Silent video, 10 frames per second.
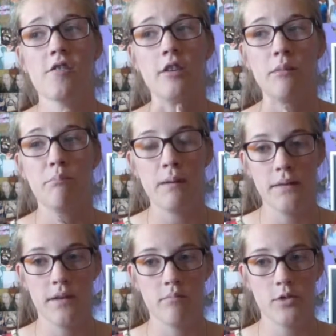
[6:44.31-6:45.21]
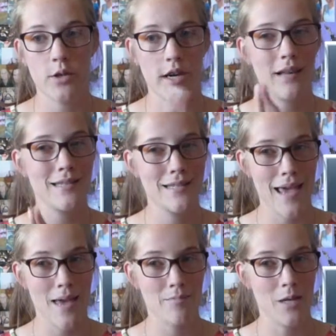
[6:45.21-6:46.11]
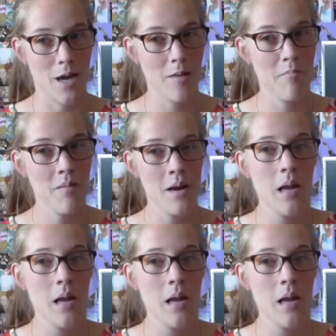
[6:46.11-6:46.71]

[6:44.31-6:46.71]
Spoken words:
only bit them during exam time